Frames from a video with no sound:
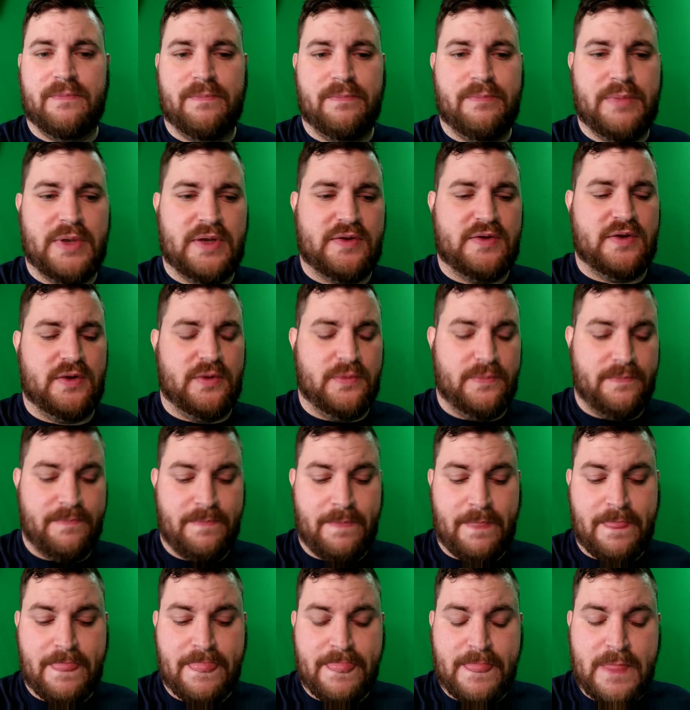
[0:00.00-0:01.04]
big deal.
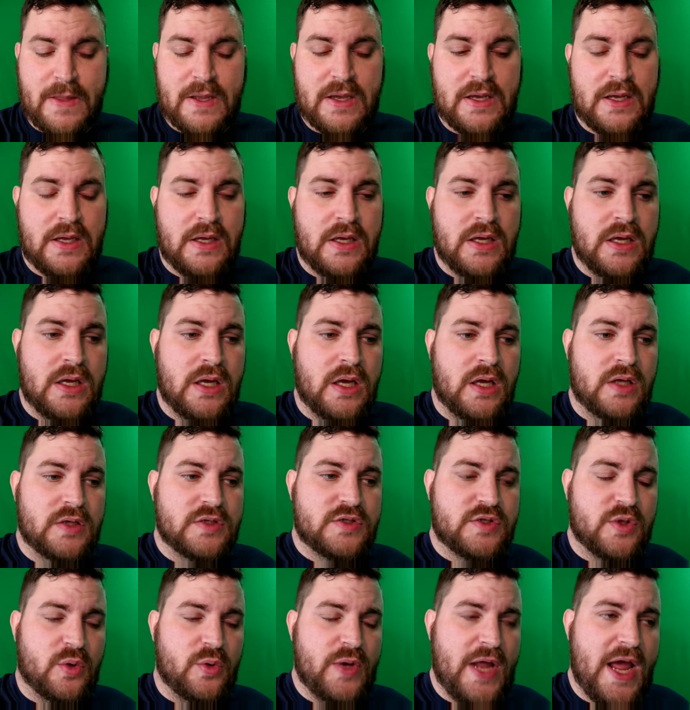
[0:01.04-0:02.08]

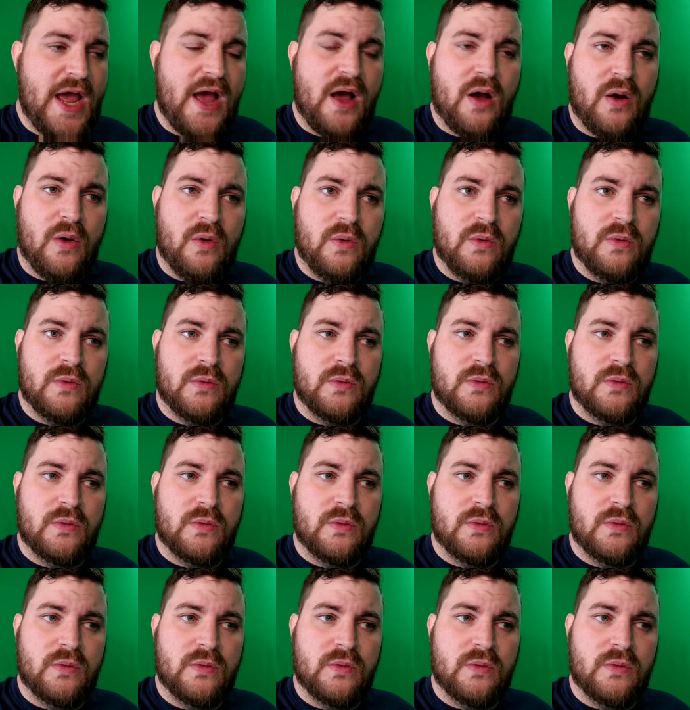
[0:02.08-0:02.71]
So now,